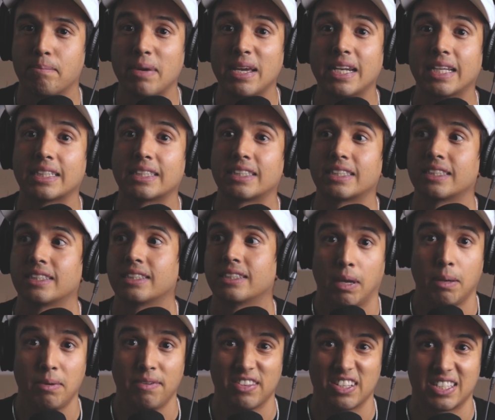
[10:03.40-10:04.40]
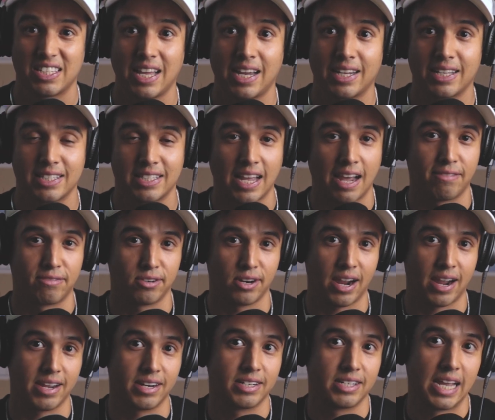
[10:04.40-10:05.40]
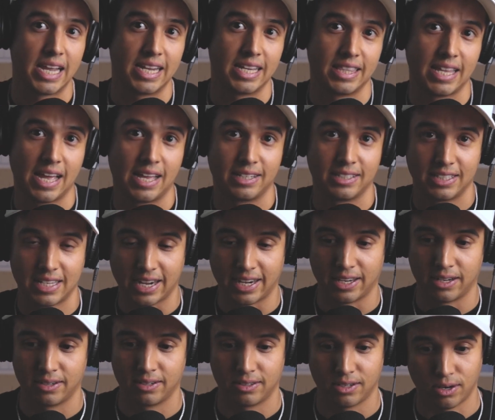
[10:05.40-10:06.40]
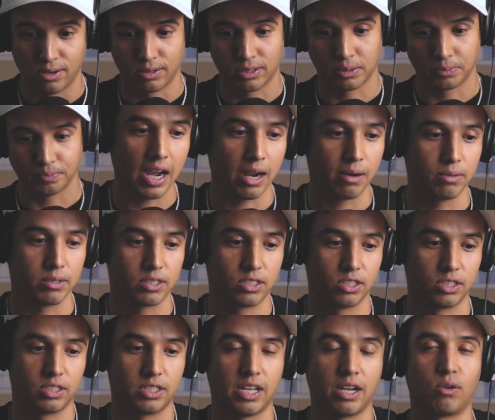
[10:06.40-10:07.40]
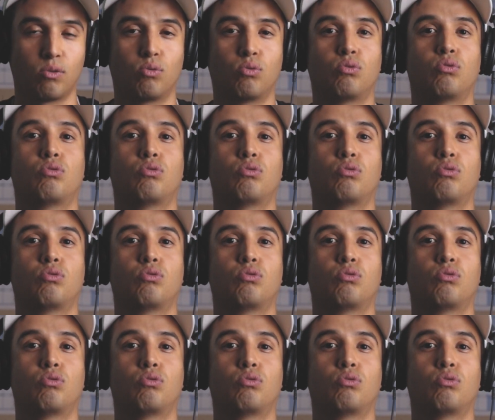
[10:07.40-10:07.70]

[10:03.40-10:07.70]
minutes, maybe even seconds after I had taken that second dose, I was just like,